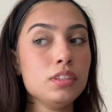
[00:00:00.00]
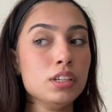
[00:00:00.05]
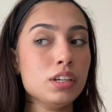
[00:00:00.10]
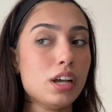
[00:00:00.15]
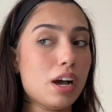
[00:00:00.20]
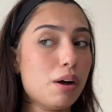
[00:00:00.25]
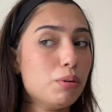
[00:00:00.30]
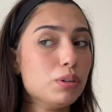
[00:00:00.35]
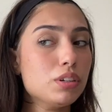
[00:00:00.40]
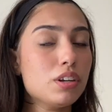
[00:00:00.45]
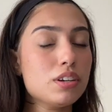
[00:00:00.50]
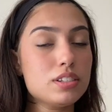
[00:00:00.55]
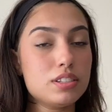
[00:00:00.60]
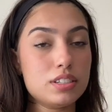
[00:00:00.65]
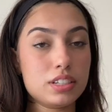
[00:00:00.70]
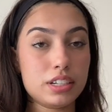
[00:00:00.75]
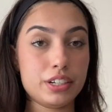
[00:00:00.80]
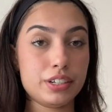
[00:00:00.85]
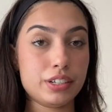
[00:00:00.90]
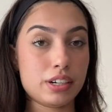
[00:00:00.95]
I will not
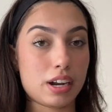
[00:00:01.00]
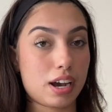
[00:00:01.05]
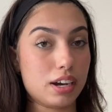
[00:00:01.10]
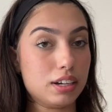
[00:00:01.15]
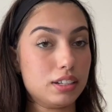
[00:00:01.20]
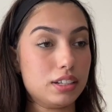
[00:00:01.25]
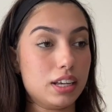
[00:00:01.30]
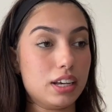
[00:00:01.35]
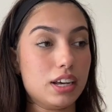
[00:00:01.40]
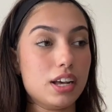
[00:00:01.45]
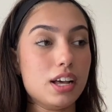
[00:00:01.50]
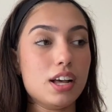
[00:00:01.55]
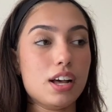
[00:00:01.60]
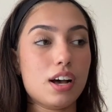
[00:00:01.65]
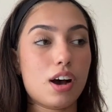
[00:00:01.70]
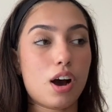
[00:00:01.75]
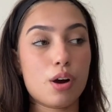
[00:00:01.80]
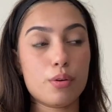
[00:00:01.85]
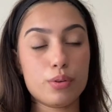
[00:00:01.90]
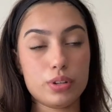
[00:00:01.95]
sit here and act like
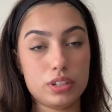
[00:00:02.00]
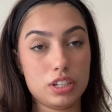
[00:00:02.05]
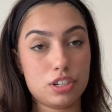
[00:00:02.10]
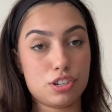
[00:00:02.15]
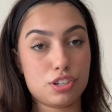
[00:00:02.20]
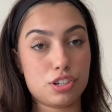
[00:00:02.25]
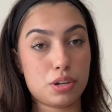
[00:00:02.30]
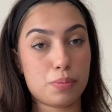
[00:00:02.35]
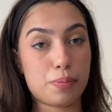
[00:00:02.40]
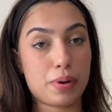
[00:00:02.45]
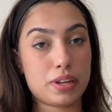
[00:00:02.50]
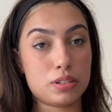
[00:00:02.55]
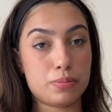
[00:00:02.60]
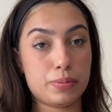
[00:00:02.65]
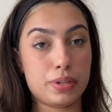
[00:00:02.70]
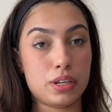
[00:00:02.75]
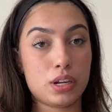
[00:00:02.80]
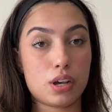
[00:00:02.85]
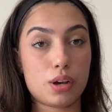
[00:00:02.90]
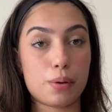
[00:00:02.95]
our relationship has
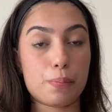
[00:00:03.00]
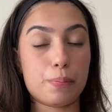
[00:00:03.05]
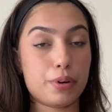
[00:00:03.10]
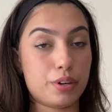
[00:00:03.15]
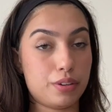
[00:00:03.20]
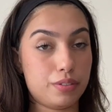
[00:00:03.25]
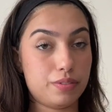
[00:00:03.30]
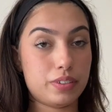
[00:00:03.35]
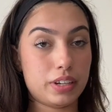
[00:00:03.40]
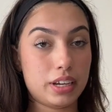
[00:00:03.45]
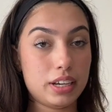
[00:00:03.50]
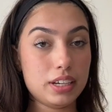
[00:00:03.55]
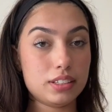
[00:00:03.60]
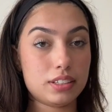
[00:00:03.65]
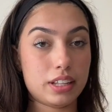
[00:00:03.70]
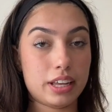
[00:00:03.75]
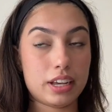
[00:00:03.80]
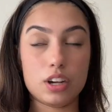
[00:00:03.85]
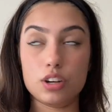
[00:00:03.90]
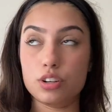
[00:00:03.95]
been perfect.
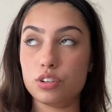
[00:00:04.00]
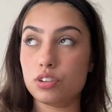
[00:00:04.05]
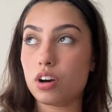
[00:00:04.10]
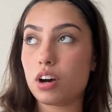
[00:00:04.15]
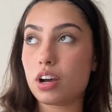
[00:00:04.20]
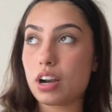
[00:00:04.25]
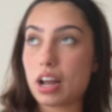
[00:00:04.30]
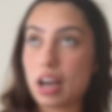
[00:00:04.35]
Like, not